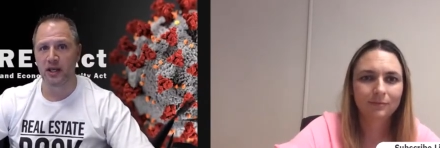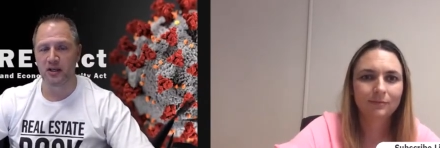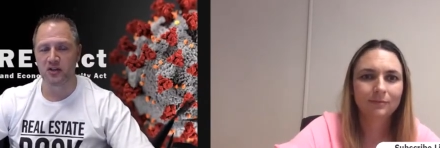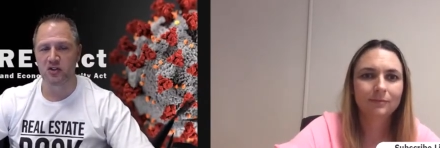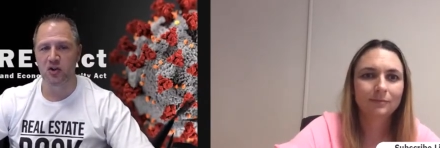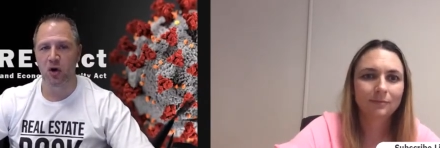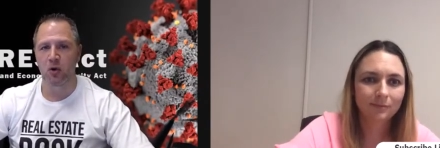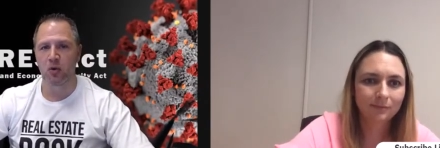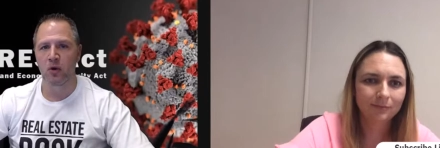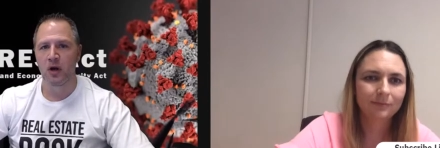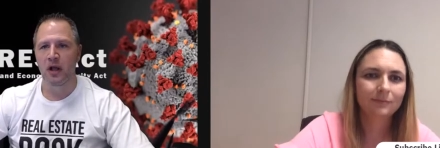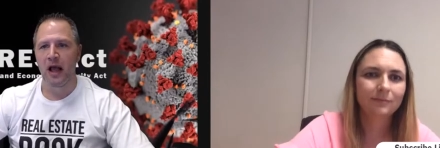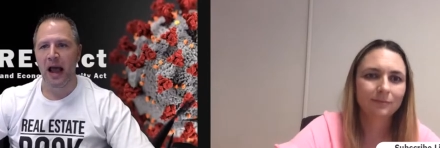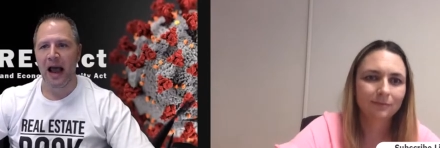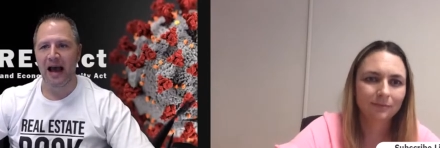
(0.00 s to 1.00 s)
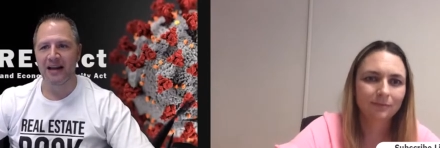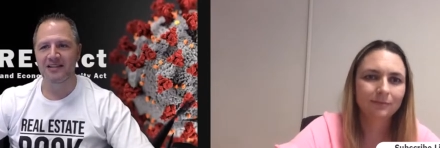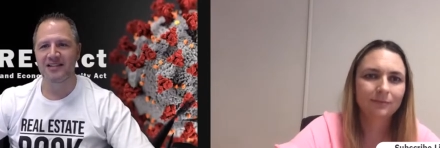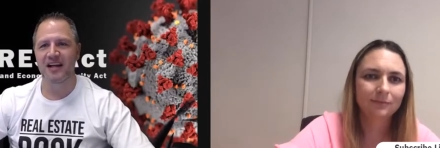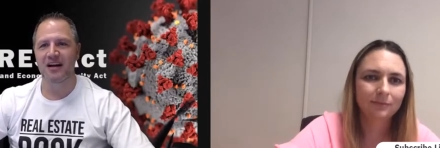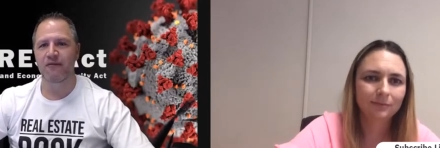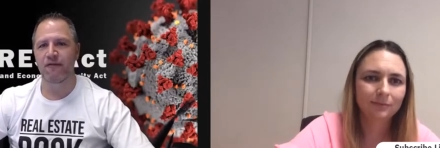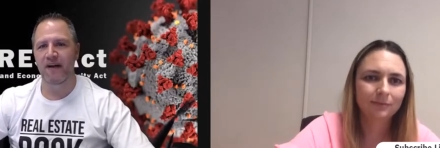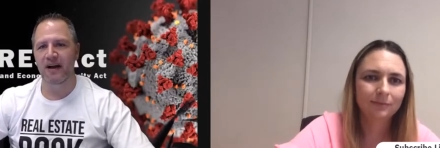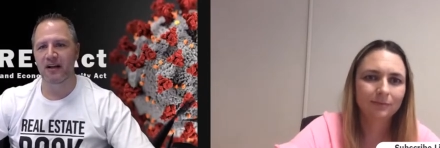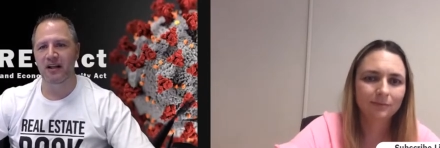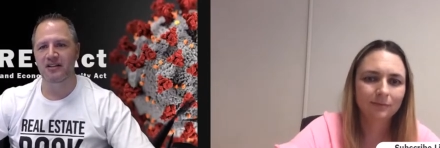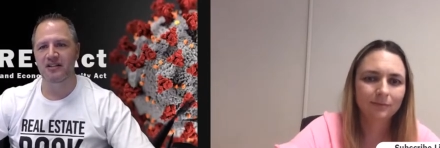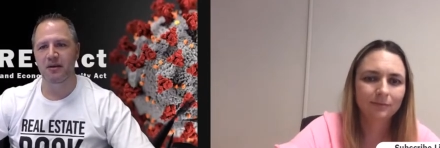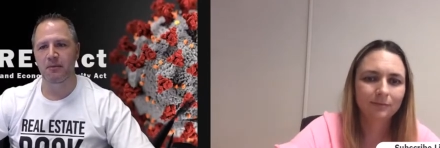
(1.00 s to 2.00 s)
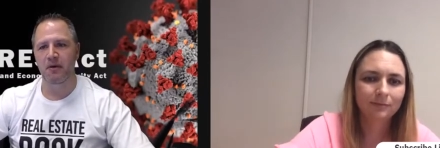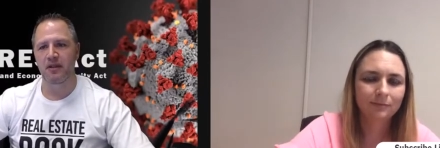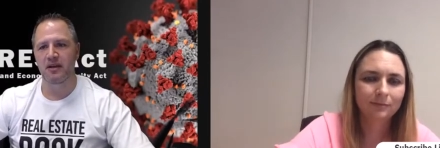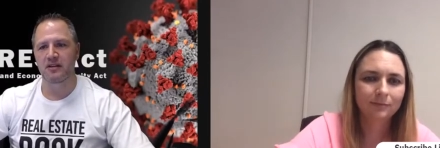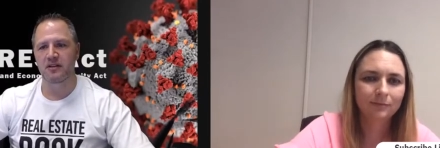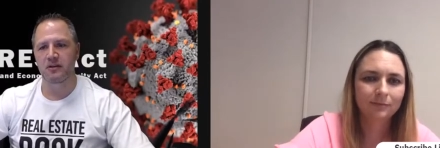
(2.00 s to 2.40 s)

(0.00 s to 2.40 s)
Speaker 1: So how does that affect, like, some of these?